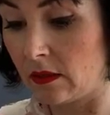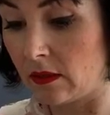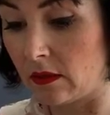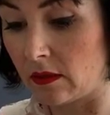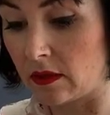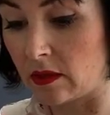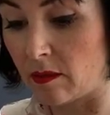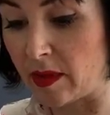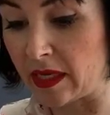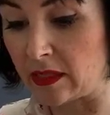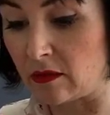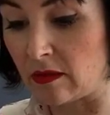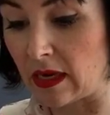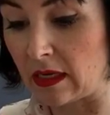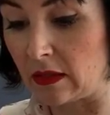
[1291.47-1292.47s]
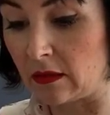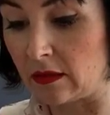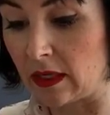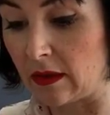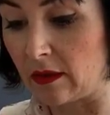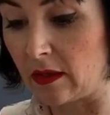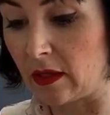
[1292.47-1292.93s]
That's a better angle
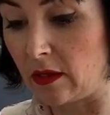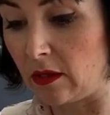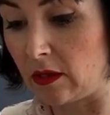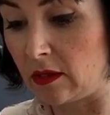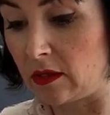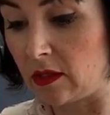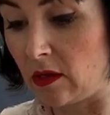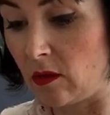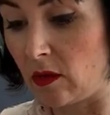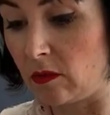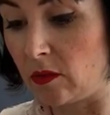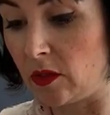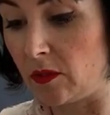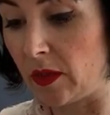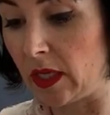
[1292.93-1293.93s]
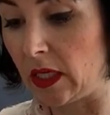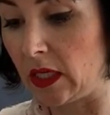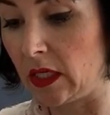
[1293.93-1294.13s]
now, I think you can see what I'm doing.